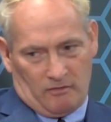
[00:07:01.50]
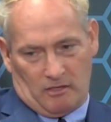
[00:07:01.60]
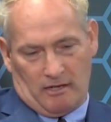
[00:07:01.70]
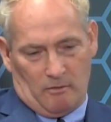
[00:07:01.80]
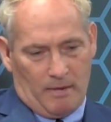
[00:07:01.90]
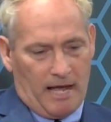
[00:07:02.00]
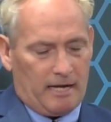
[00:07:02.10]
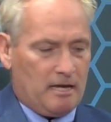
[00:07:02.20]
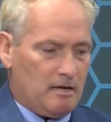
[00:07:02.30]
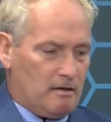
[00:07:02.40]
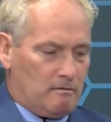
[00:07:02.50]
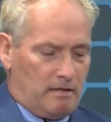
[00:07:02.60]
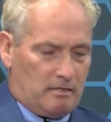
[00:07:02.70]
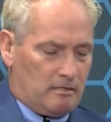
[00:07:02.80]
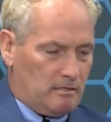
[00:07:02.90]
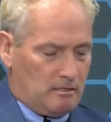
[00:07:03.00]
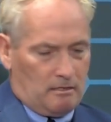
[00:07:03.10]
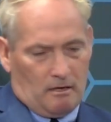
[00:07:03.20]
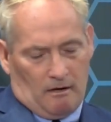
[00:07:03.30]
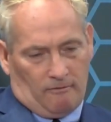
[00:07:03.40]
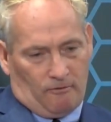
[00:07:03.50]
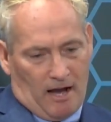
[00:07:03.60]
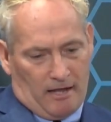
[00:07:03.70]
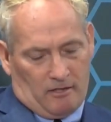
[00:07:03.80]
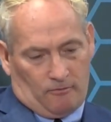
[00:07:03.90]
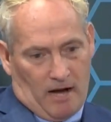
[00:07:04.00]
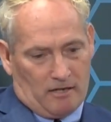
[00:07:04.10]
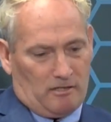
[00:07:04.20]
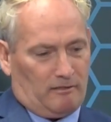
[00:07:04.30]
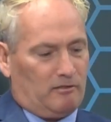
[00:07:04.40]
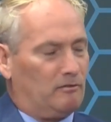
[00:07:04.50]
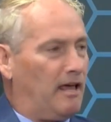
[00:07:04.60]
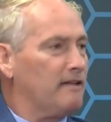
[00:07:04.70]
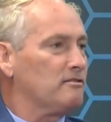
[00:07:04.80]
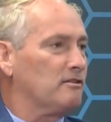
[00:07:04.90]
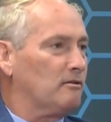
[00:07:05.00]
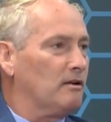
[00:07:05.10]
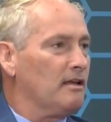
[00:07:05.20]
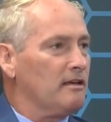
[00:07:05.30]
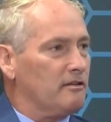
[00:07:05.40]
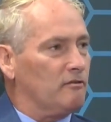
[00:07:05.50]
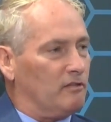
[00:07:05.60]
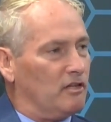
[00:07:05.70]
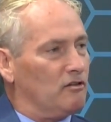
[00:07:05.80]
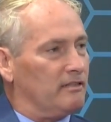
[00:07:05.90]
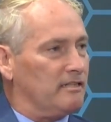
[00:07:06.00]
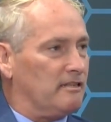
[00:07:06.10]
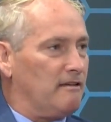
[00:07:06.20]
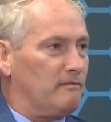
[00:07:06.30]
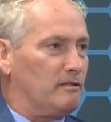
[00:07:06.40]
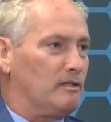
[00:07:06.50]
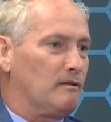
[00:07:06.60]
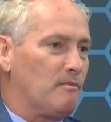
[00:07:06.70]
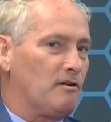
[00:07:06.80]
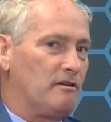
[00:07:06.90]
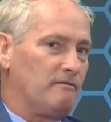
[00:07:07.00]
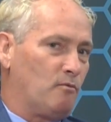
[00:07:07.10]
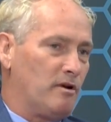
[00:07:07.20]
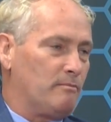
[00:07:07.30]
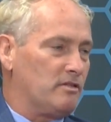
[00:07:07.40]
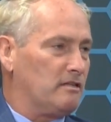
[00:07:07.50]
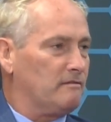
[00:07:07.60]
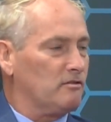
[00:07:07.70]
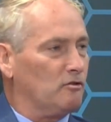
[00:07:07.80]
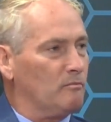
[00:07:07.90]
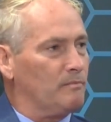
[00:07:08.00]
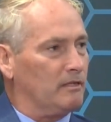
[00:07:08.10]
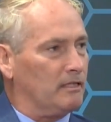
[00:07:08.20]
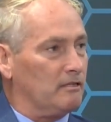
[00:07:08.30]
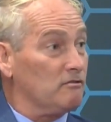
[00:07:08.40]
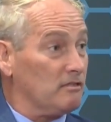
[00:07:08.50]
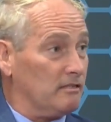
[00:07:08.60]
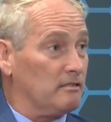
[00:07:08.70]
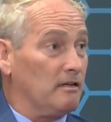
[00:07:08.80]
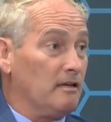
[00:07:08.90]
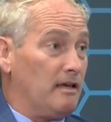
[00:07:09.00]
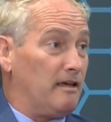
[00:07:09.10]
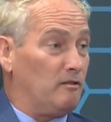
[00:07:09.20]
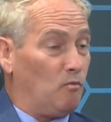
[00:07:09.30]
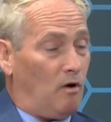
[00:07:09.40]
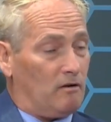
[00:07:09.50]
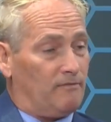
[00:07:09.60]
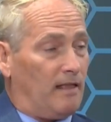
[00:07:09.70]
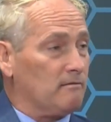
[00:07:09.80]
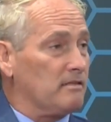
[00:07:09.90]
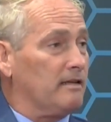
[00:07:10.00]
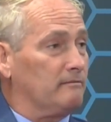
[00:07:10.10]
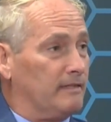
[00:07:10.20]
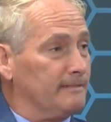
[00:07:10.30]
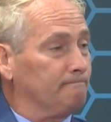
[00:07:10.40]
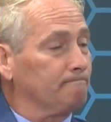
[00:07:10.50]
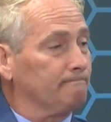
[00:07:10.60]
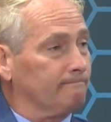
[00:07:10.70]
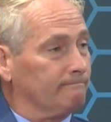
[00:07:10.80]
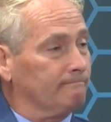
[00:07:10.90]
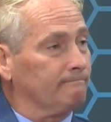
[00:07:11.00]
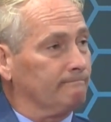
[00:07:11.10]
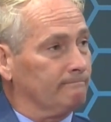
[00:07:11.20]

side, the back, that's just a fra- it's fractional to that. So you're hmm. literally saving um, 30, 40% of soap uh, usage and the water follows that, right? Cool.